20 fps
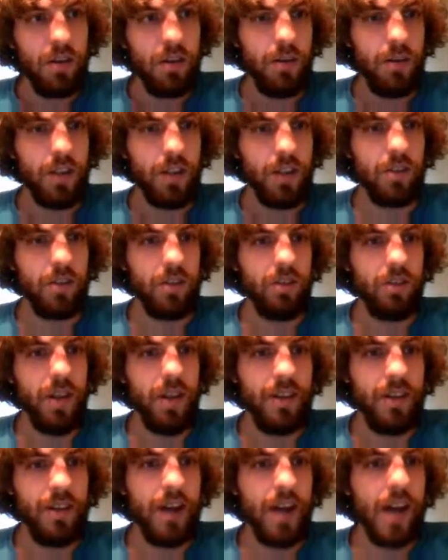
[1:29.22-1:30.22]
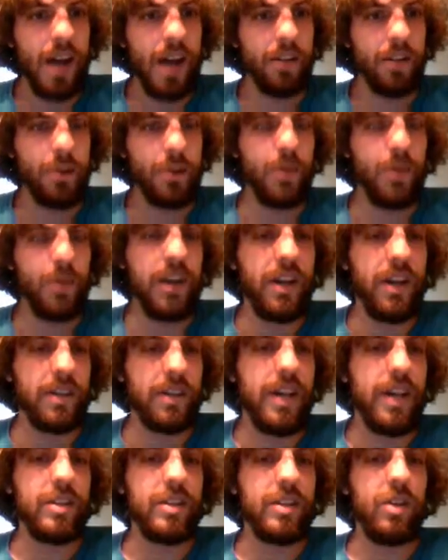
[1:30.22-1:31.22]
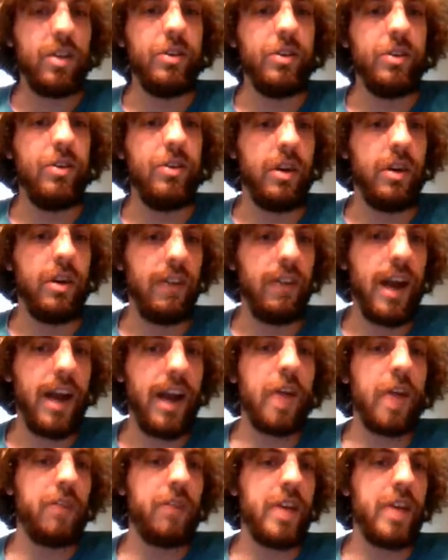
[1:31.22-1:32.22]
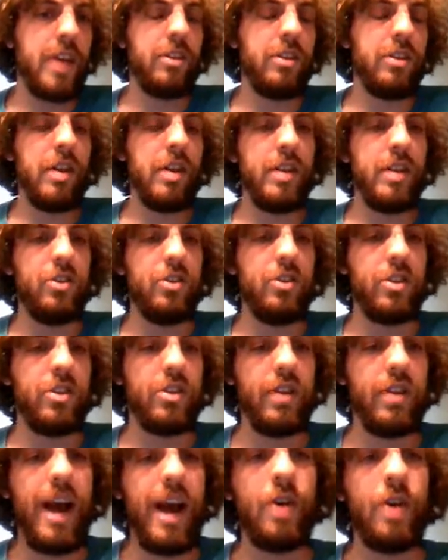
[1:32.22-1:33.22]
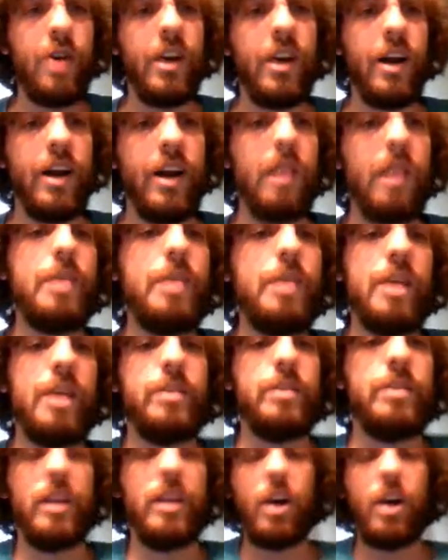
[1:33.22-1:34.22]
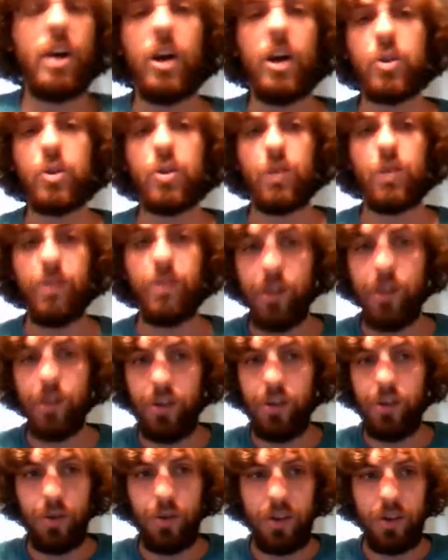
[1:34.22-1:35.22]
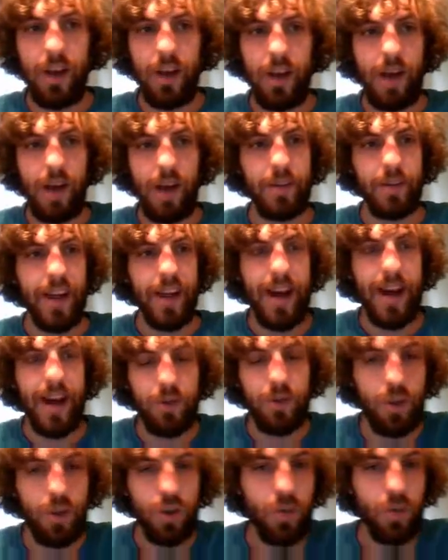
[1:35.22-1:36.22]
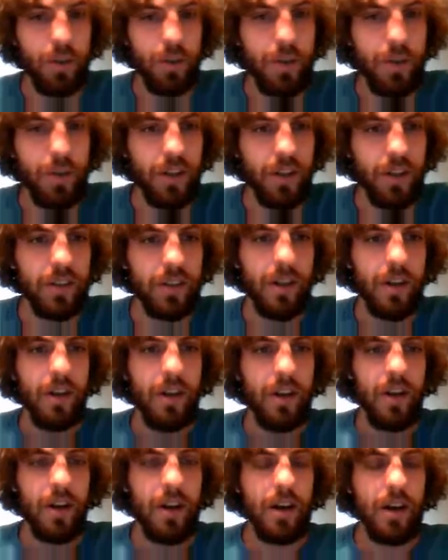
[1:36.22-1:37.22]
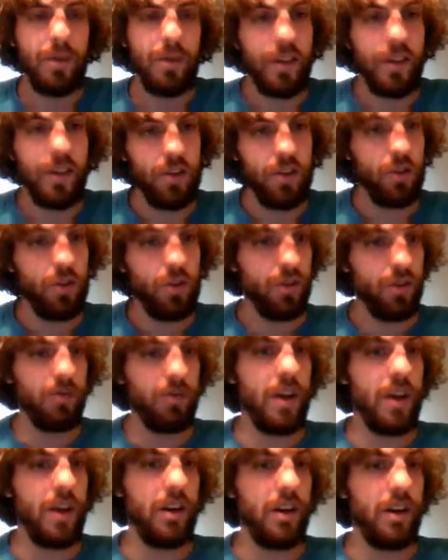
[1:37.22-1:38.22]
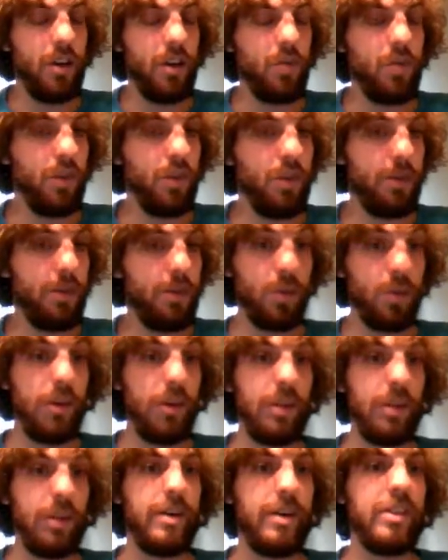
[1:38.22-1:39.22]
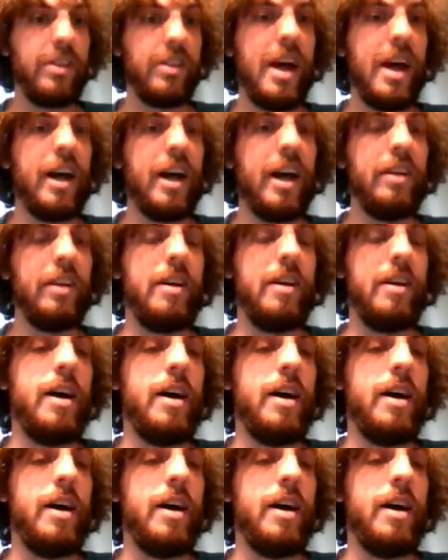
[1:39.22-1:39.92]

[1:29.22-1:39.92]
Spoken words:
It's in dollars because that's our unit of account, rather than just counting up how many cars were produced and how many houses were built, because you could write an enormous book about that.